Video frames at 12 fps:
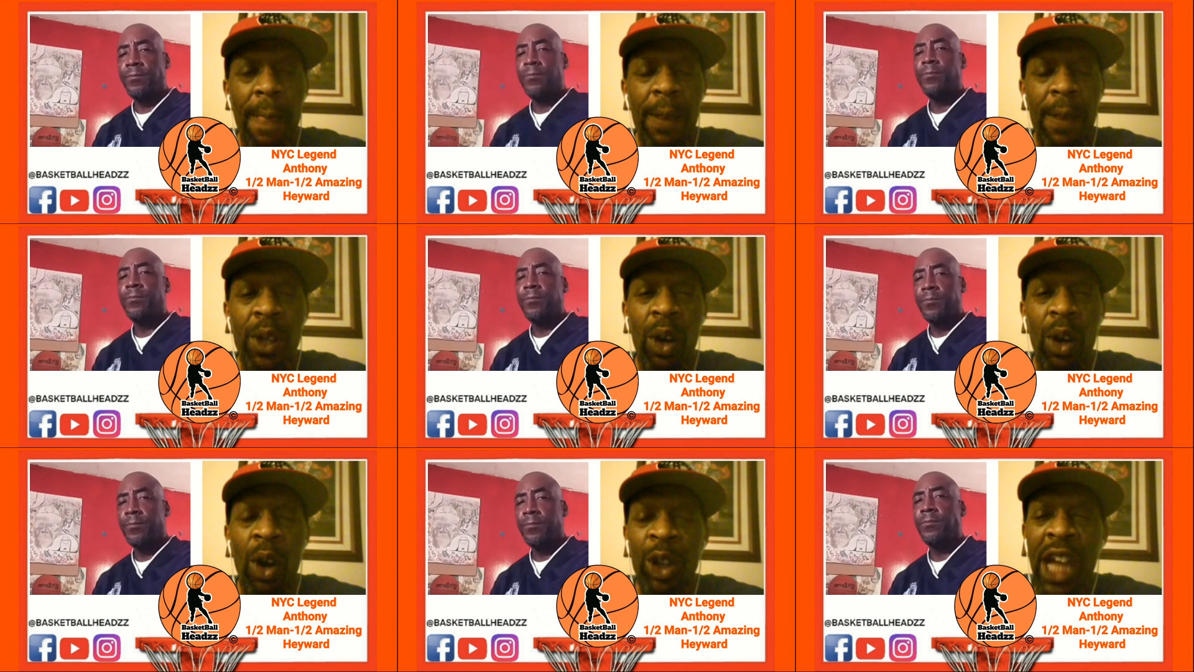Speaker 1: You know,
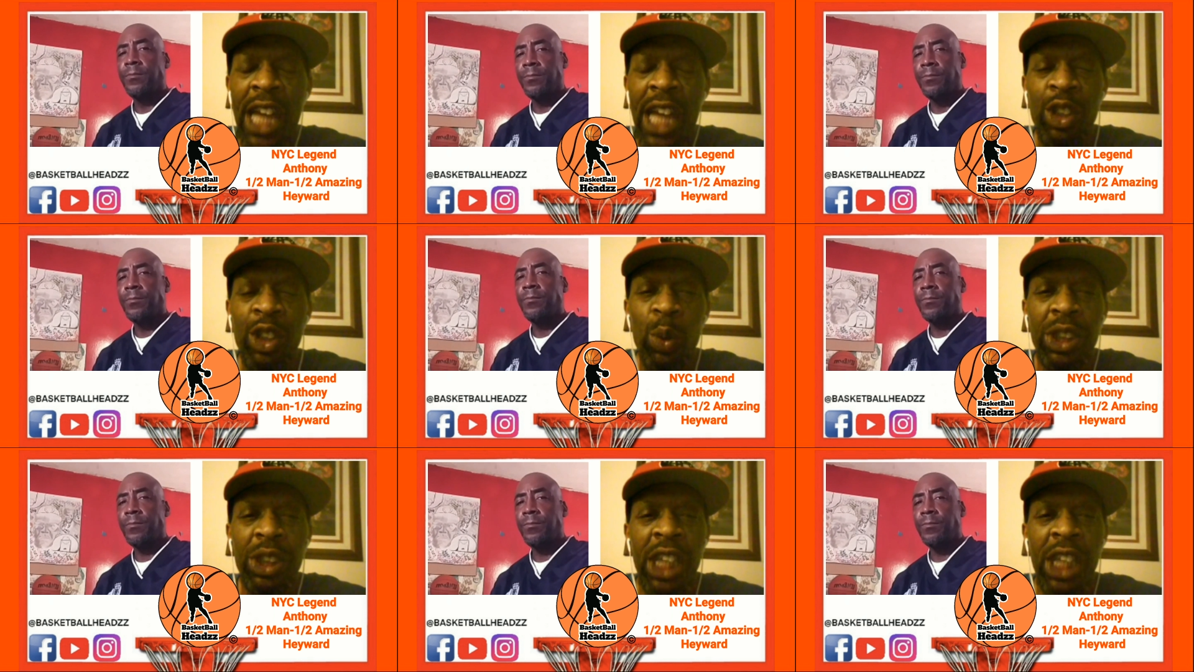all you had to do
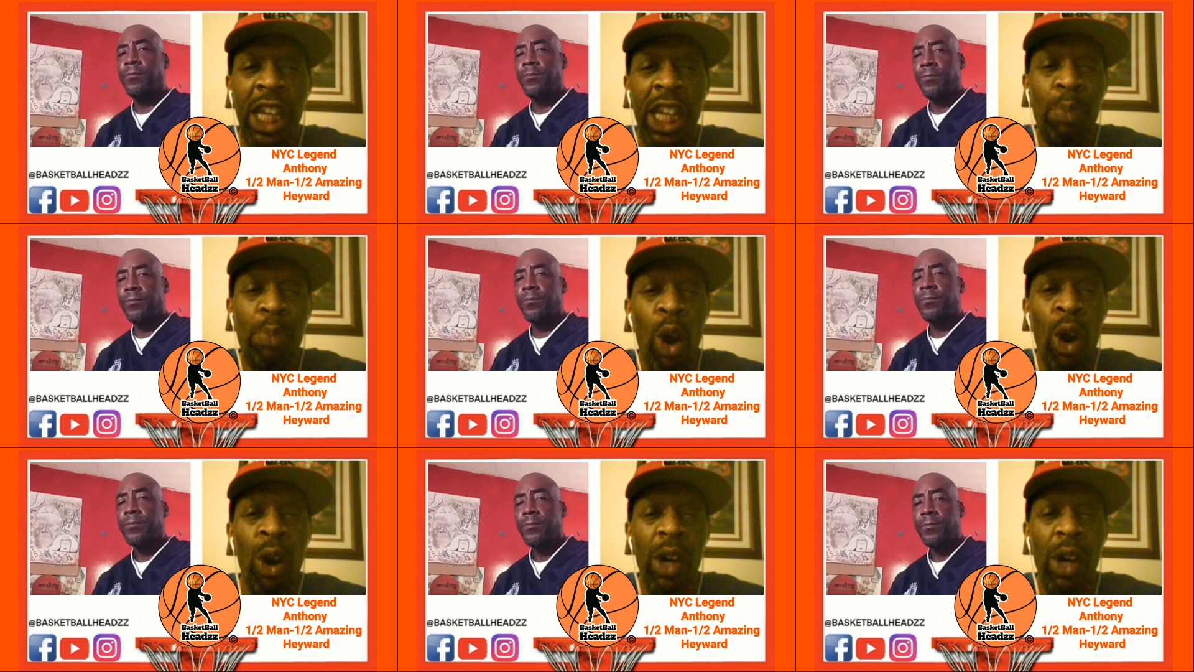was get him the
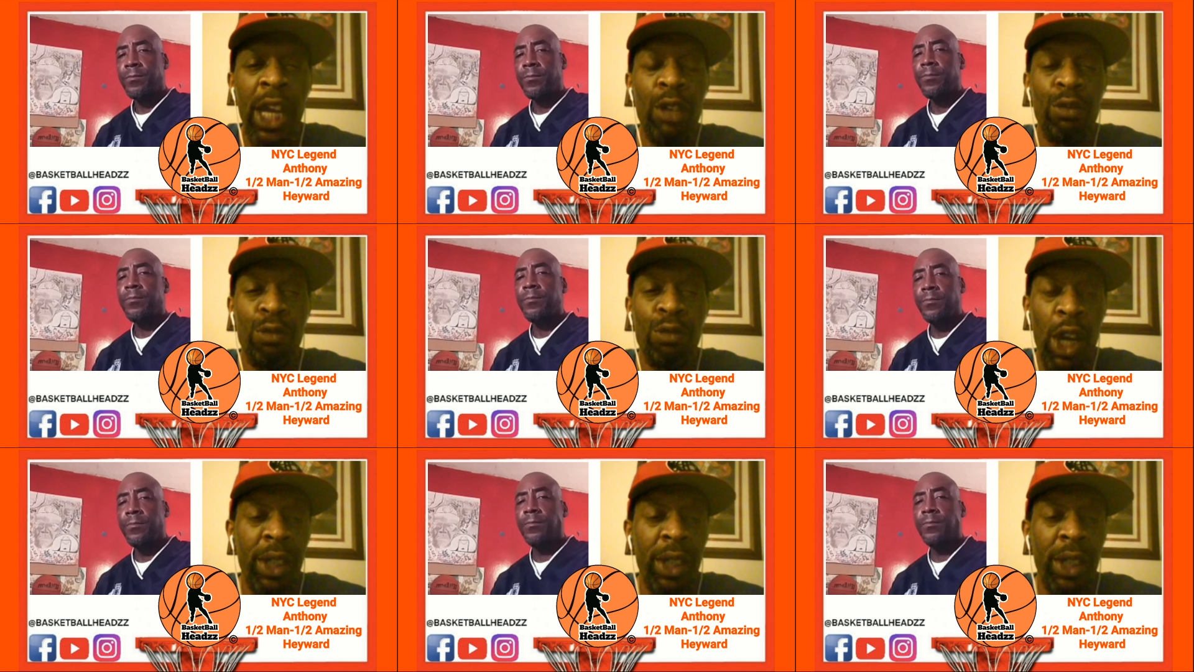ball and
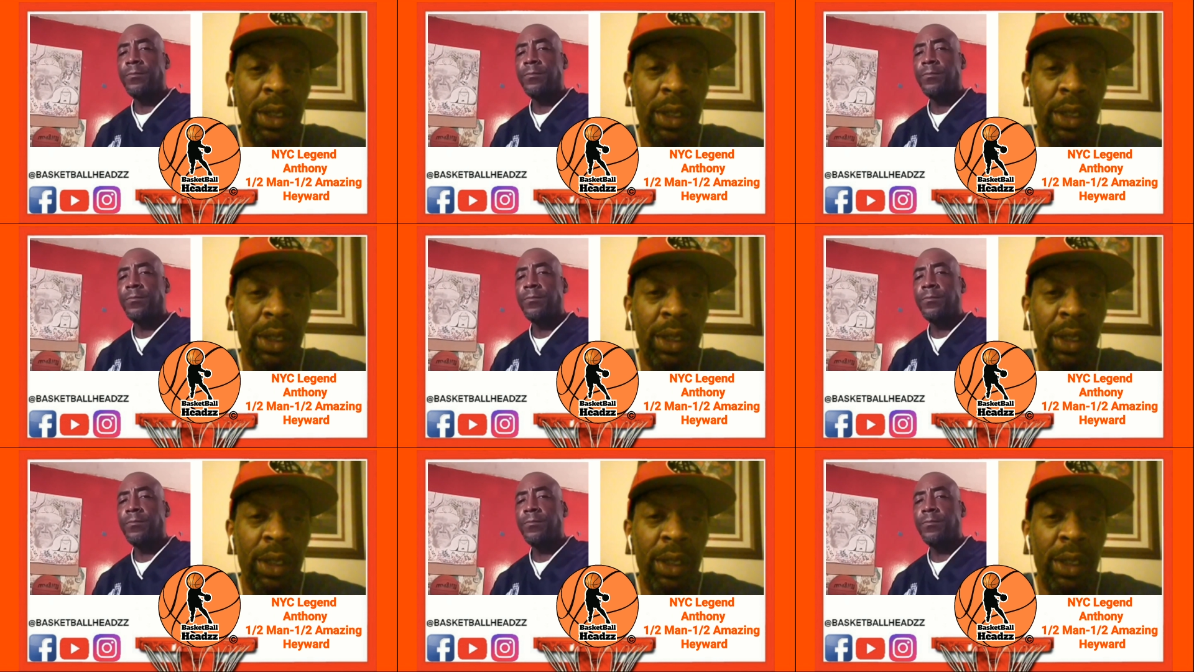run.